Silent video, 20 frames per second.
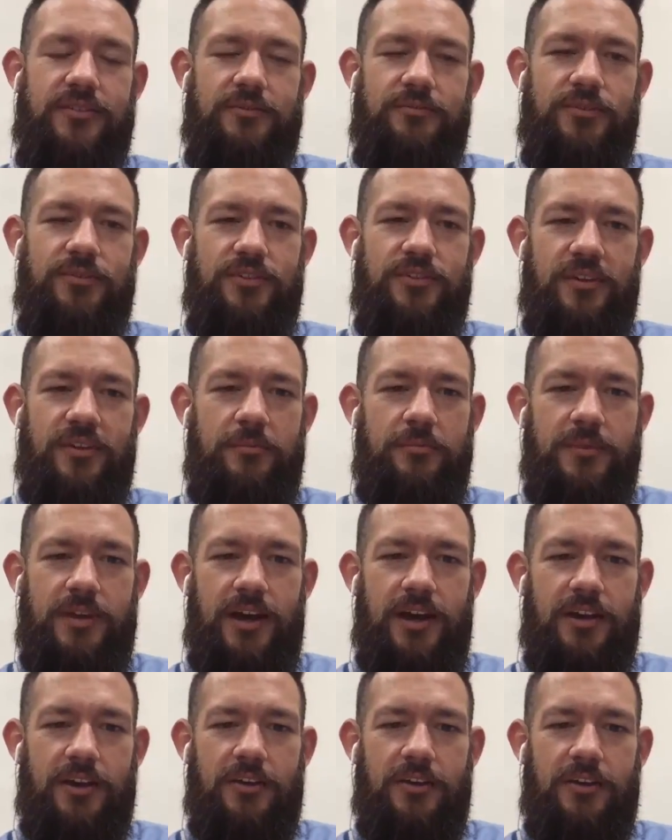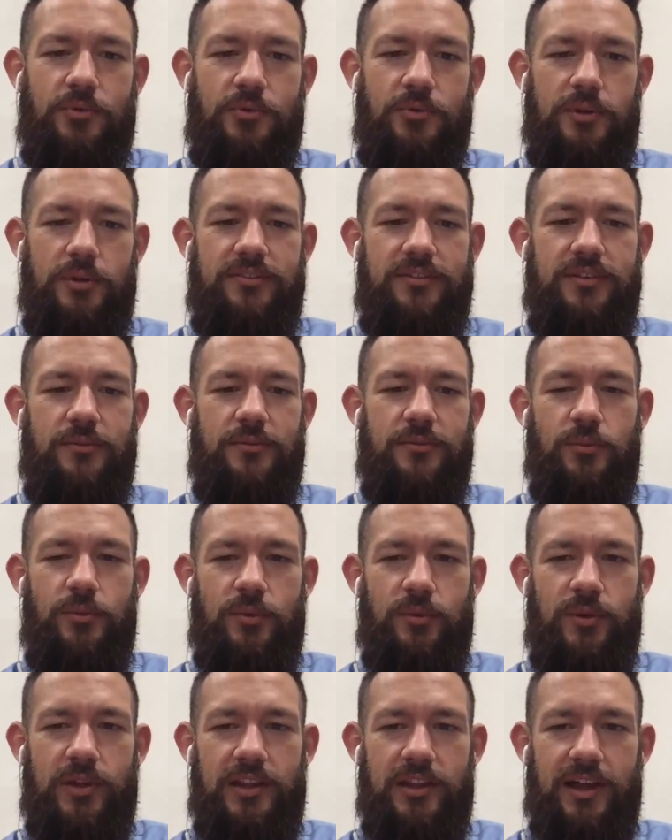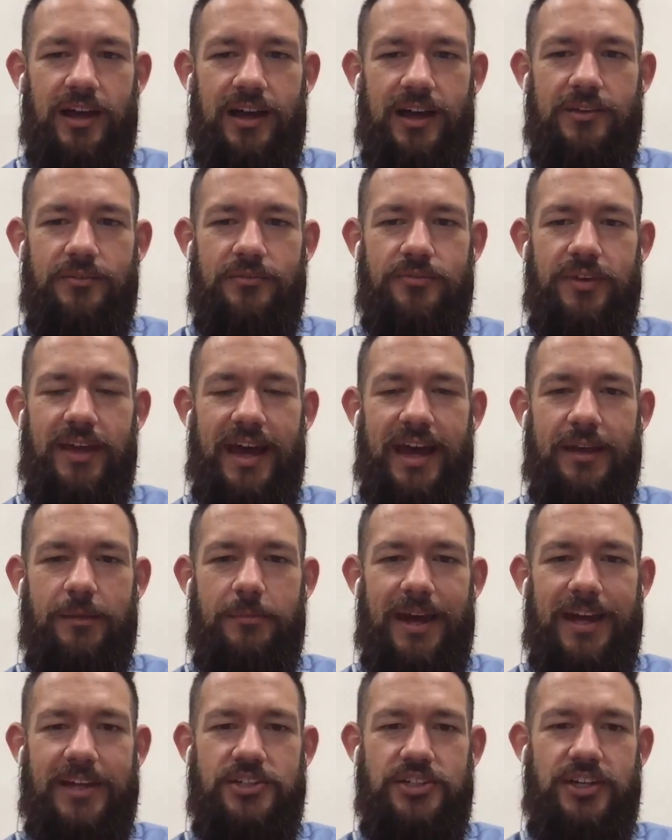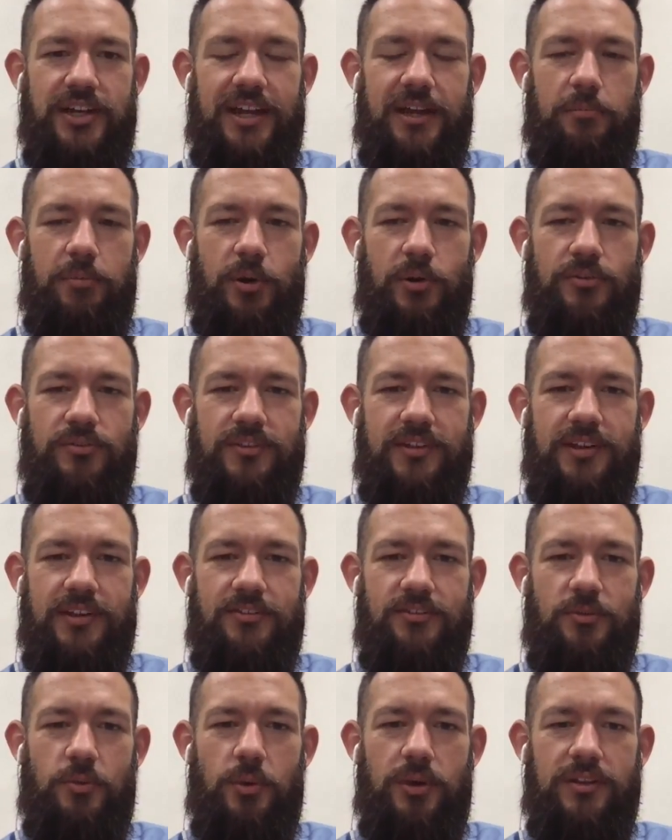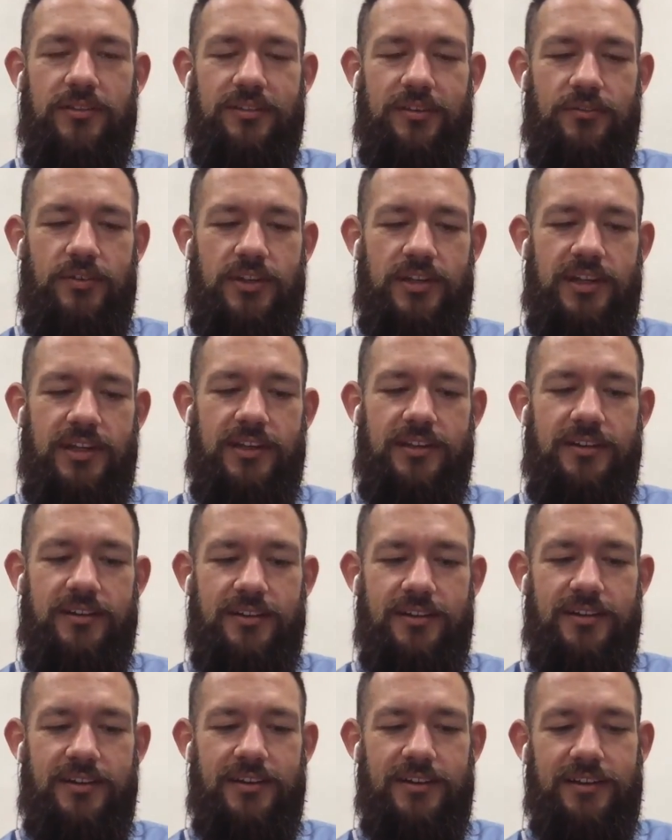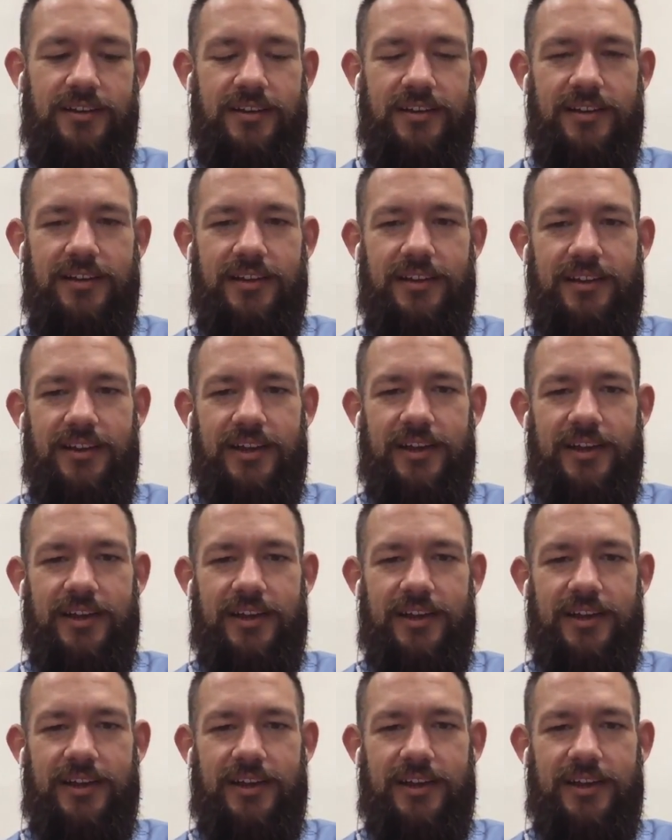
for some god-awful reason, when we went live at Imagine, it posted as 2017. Like